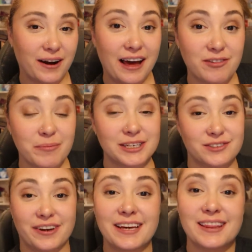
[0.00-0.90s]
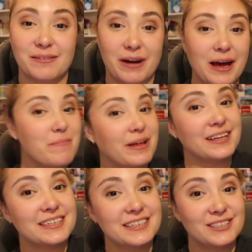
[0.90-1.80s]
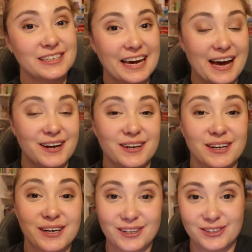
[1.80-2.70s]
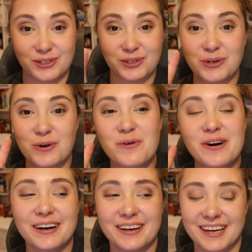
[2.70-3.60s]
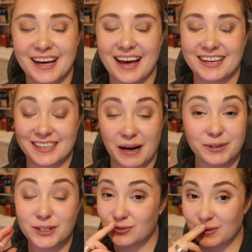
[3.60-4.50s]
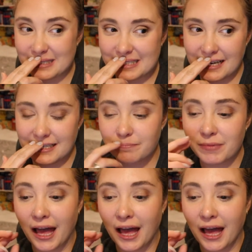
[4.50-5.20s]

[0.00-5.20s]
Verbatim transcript: not having much faith in my ability to get two chapters written tonight.